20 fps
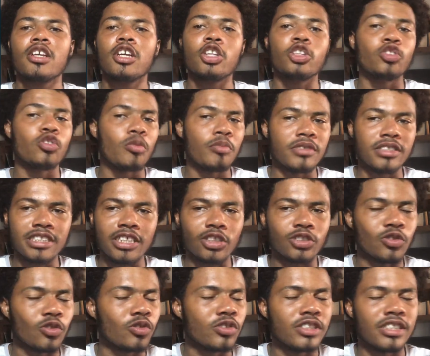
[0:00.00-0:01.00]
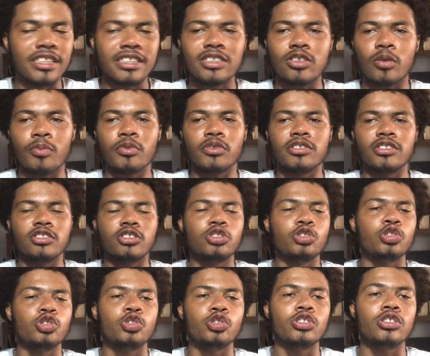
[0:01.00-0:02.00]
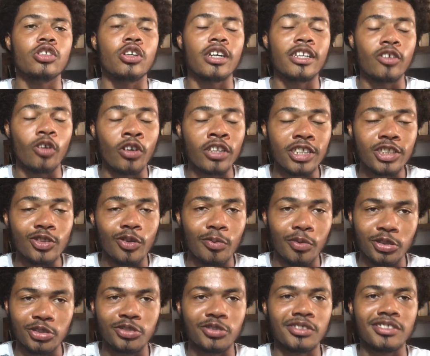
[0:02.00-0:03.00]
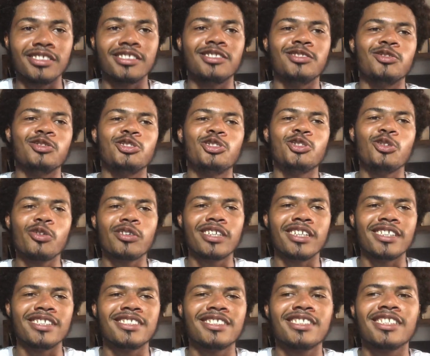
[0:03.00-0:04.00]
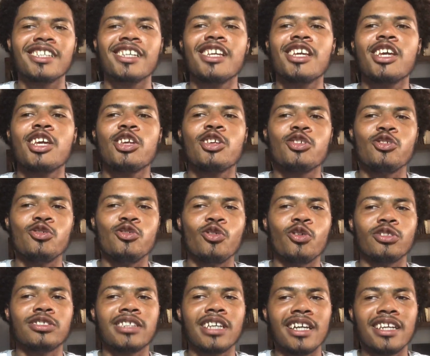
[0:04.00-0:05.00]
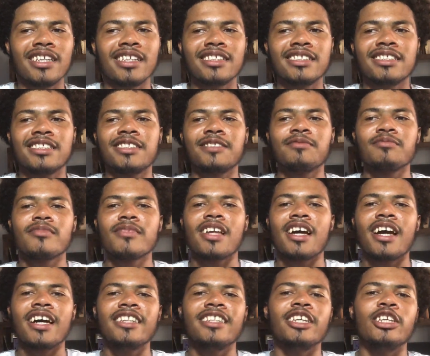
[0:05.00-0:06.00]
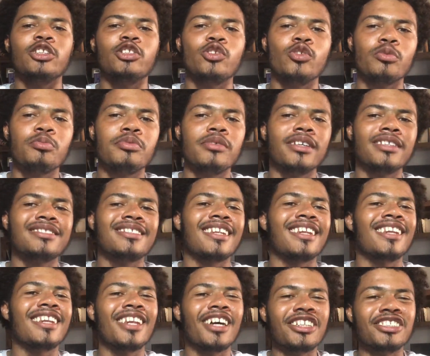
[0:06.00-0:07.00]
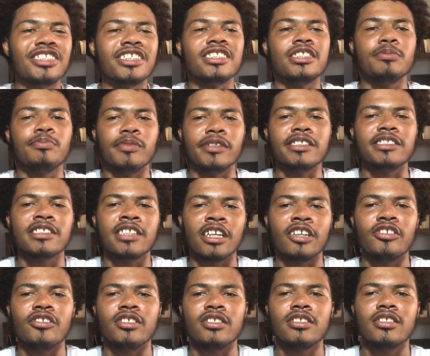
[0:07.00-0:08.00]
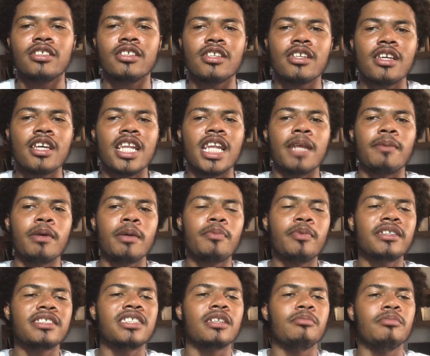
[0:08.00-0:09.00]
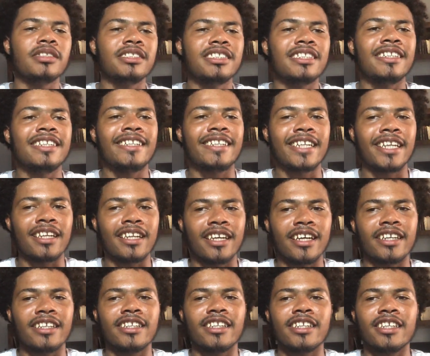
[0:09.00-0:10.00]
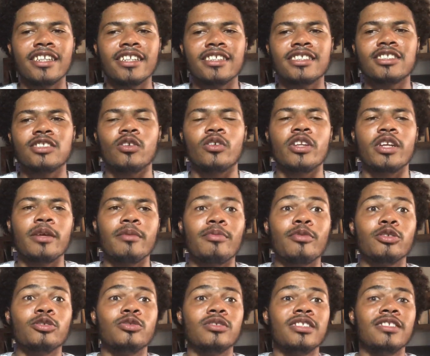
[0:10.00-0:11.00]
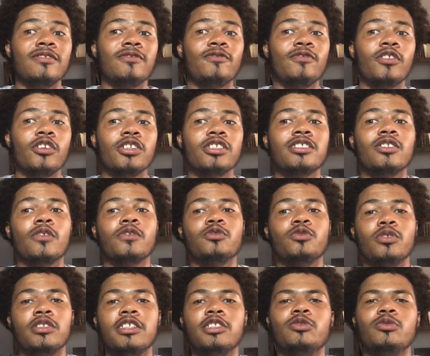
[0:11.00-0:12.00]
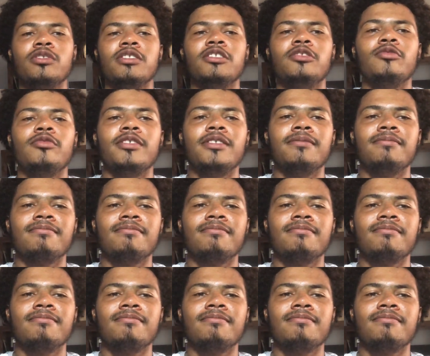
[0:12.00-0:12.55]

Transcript: Don't miss out on this opportunity to showcase your talents at the Ethiopia's largest space gathering. The paper submission deadline is on April 21st of 2023.